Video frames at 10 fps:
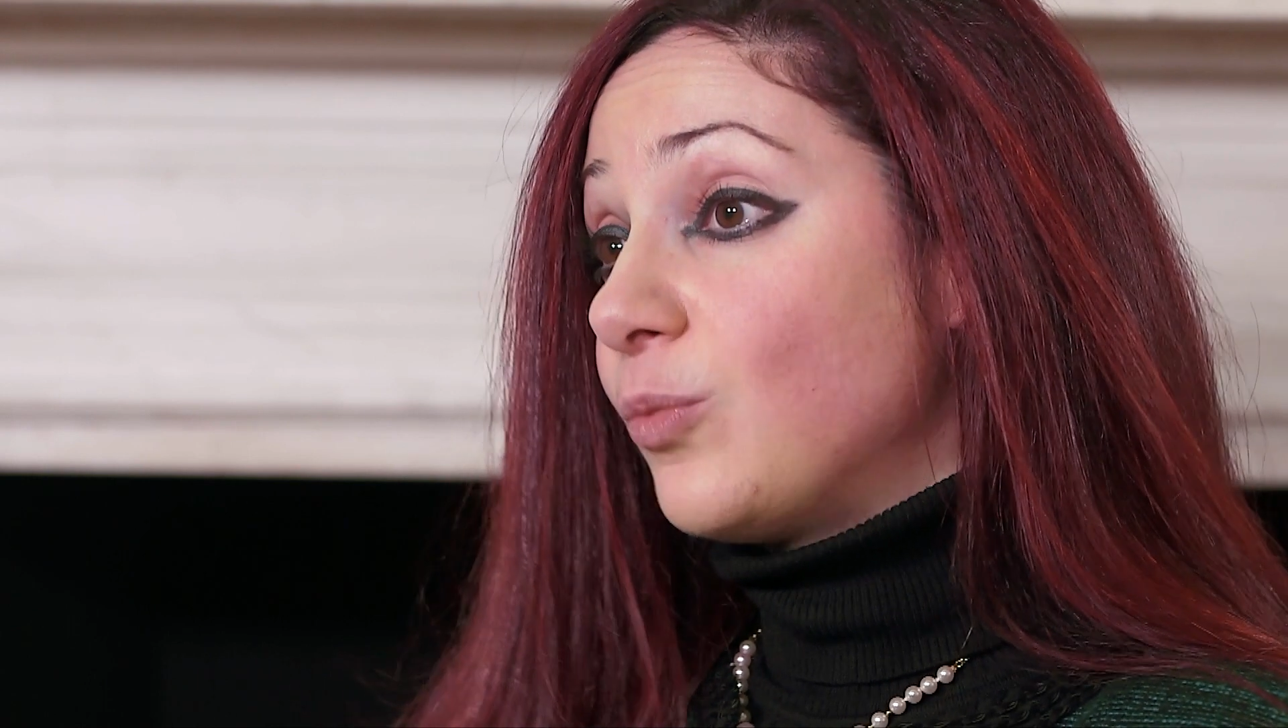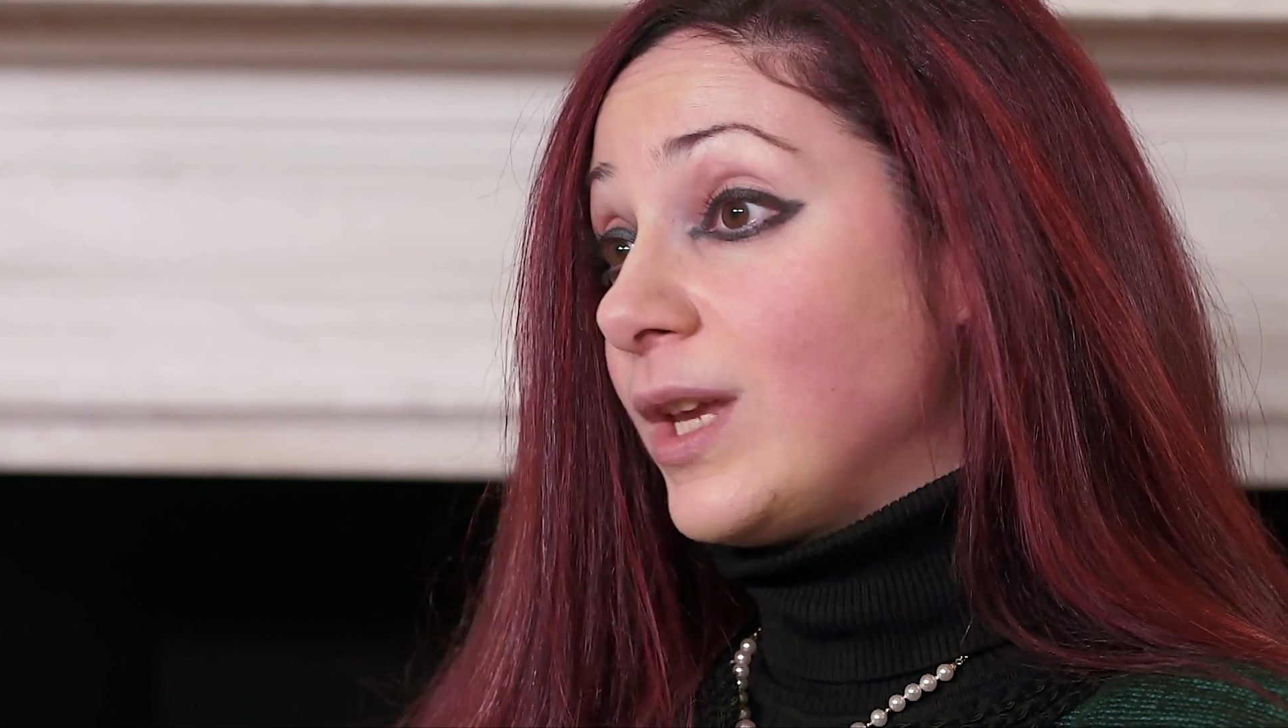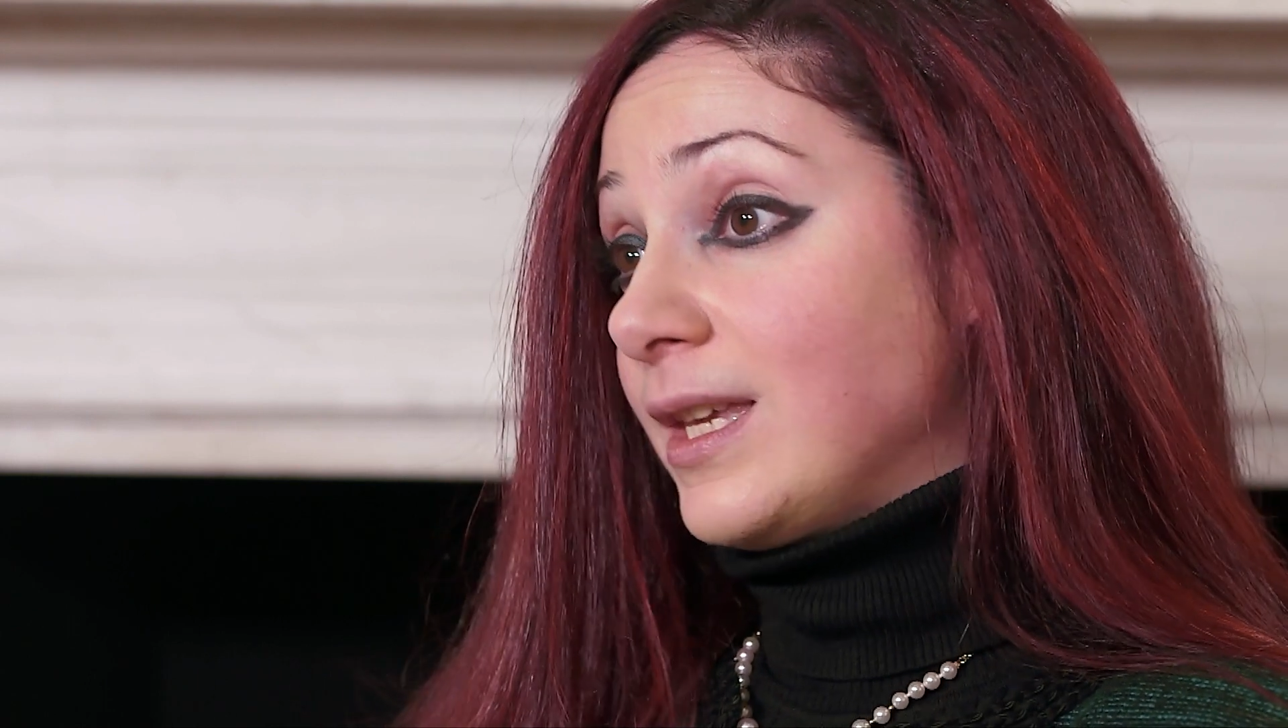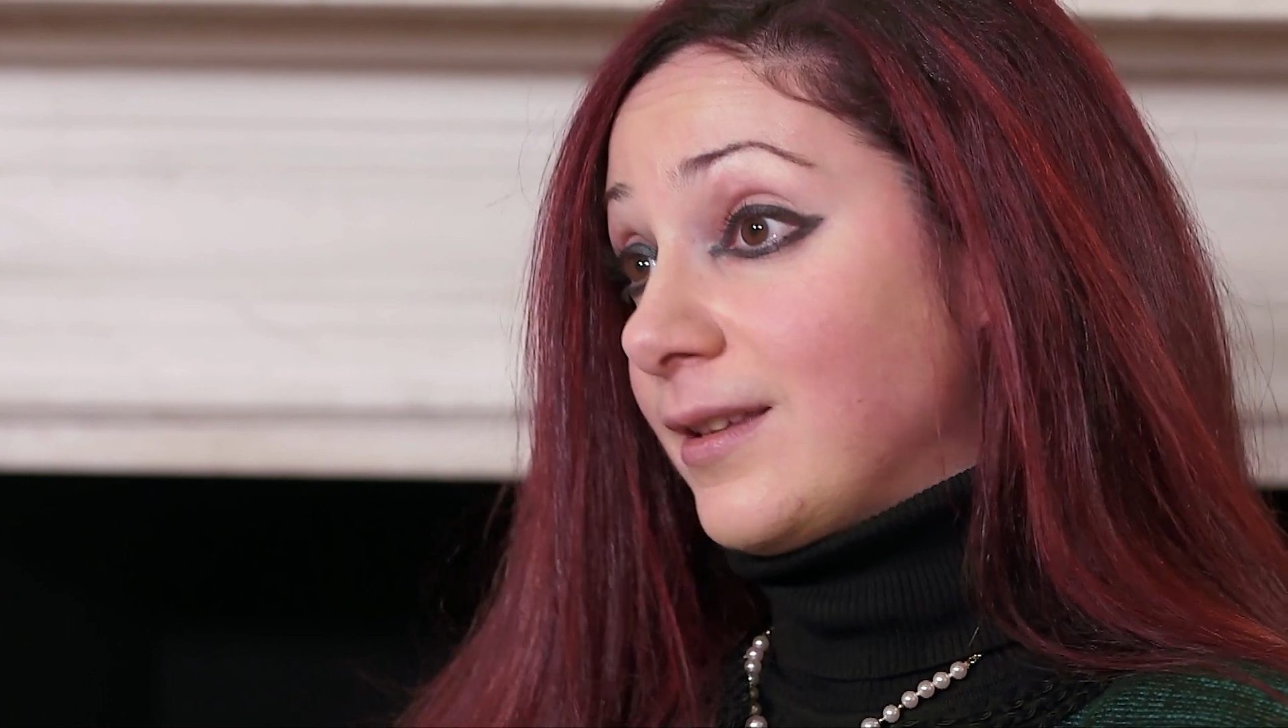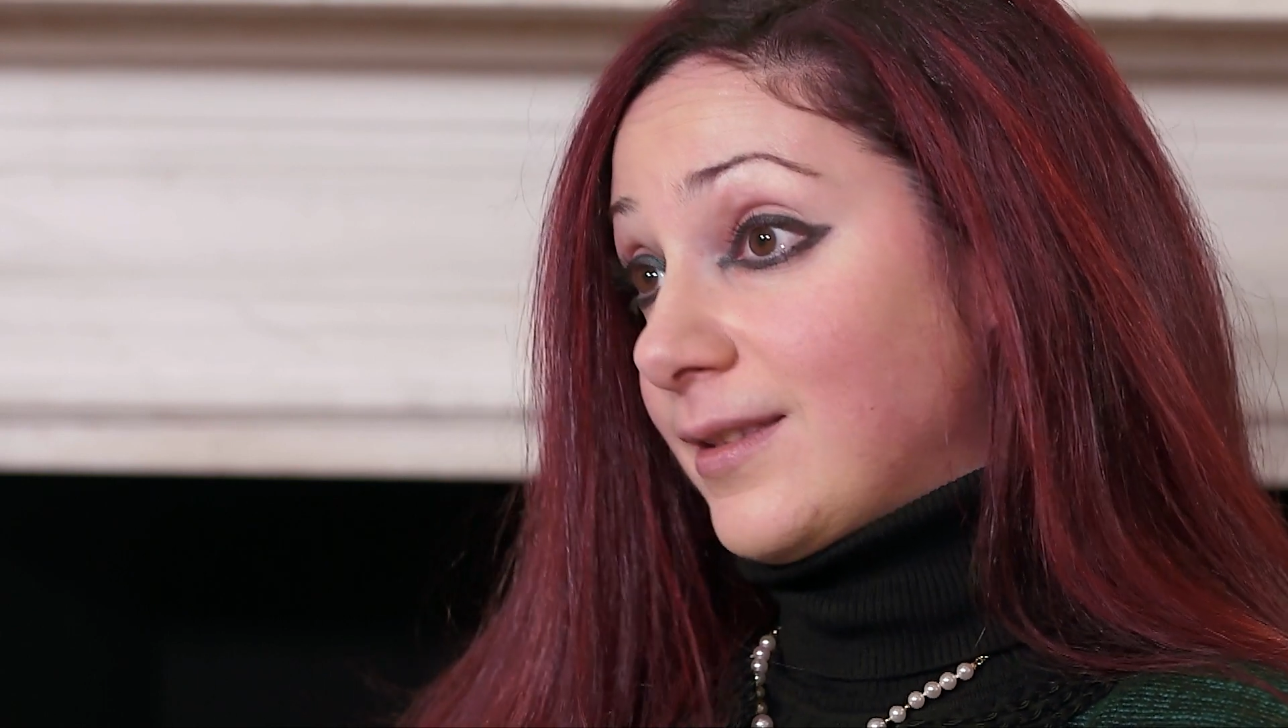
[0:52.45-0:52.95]

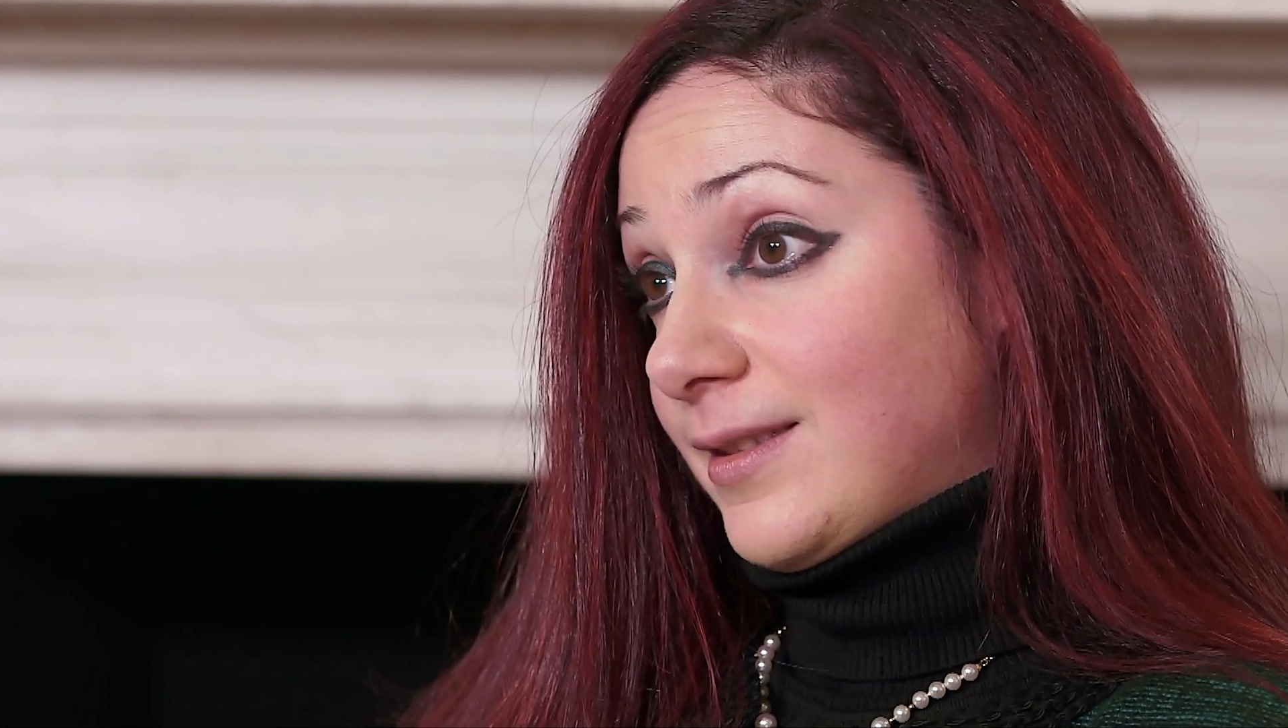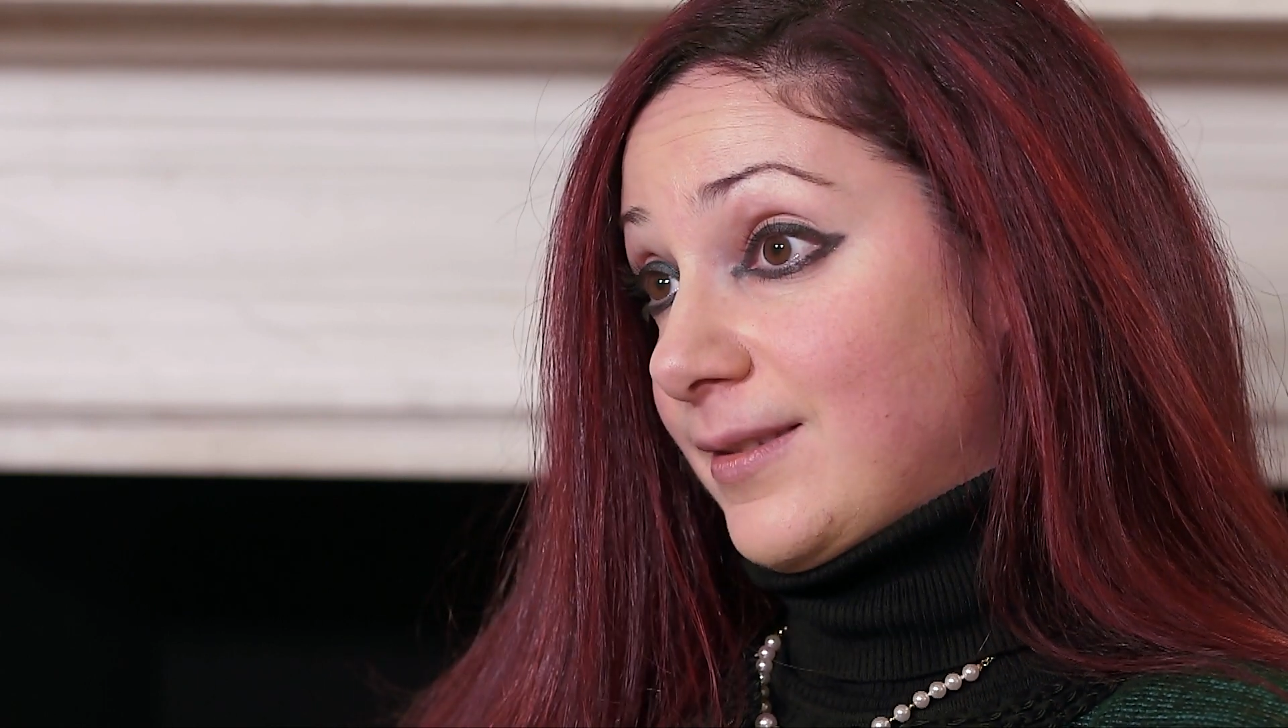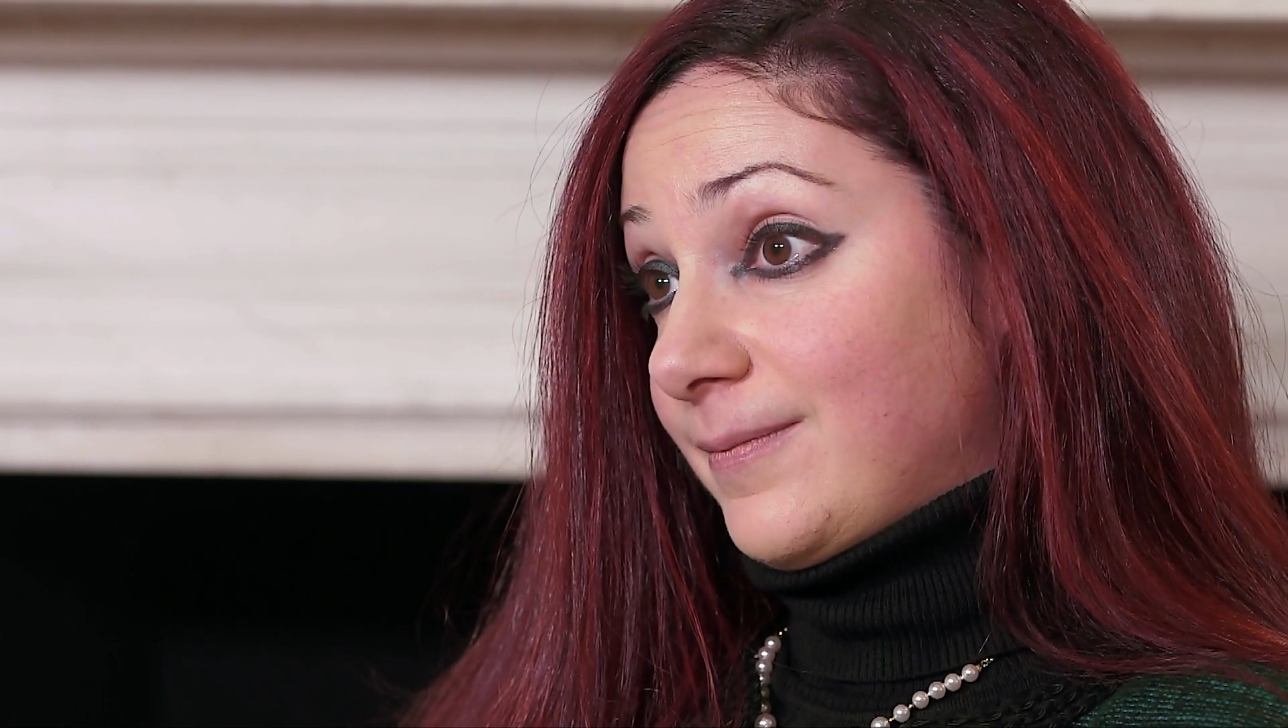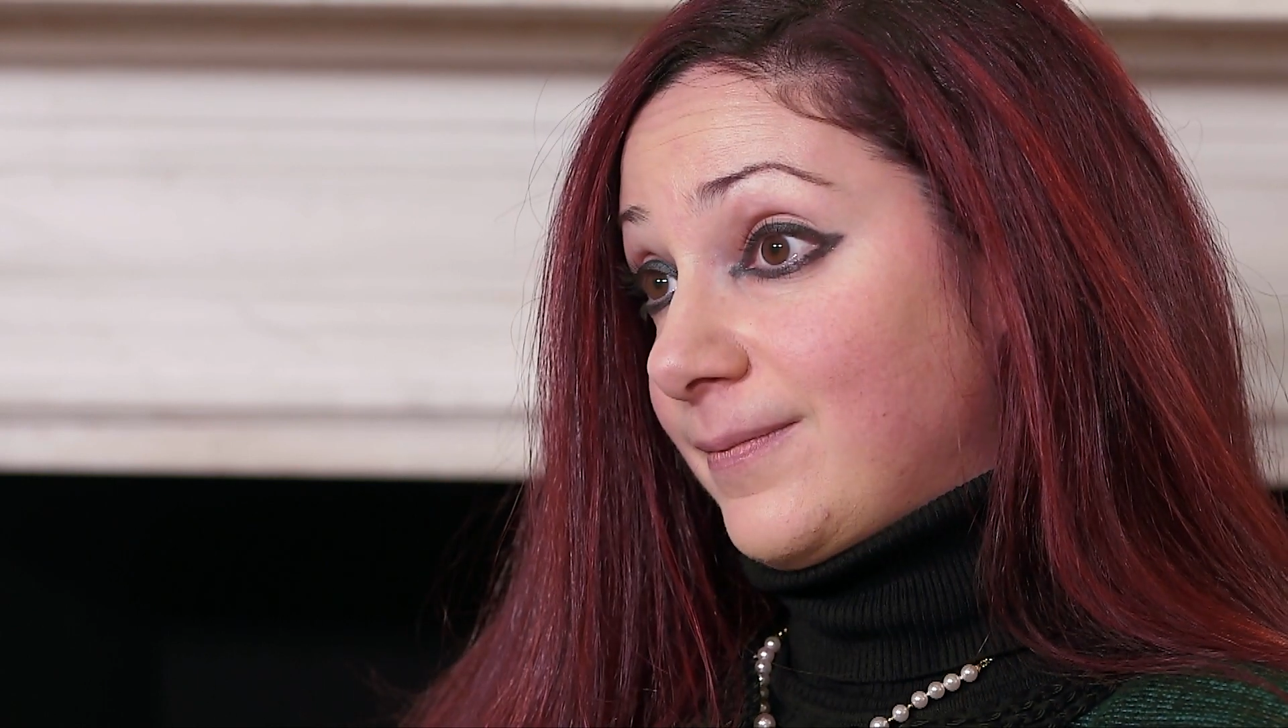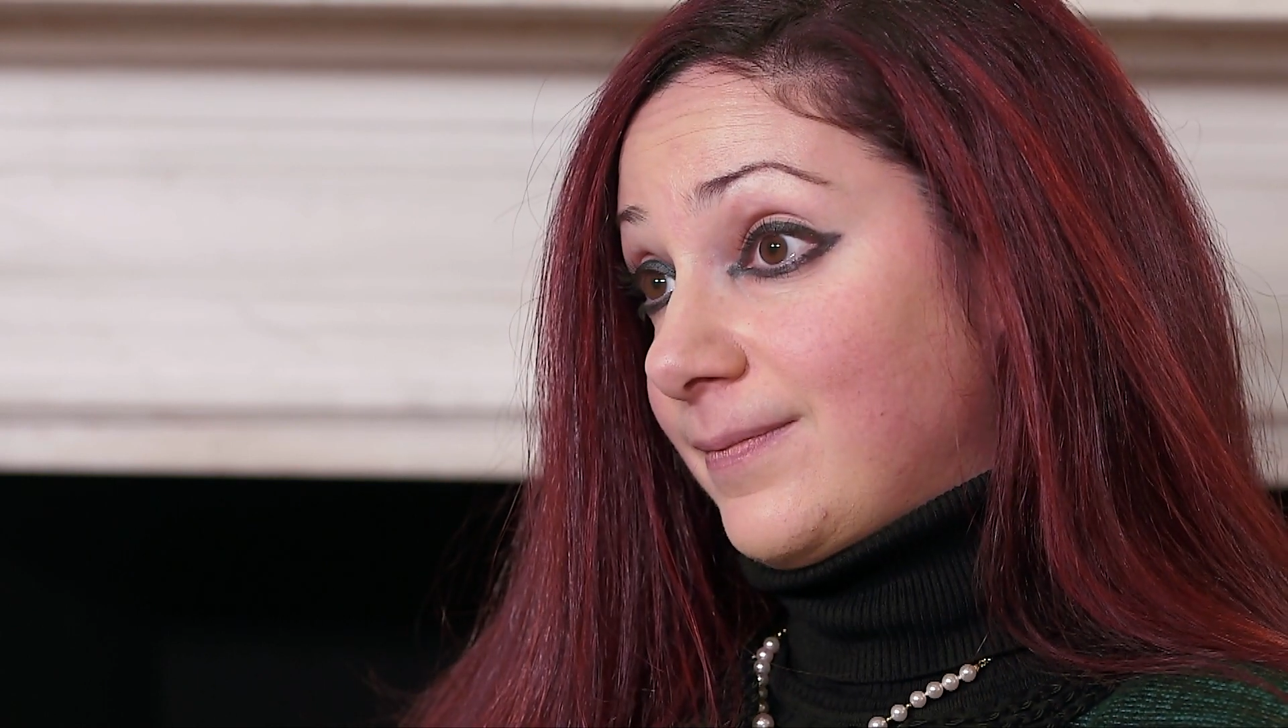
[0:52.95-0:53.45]
weeks.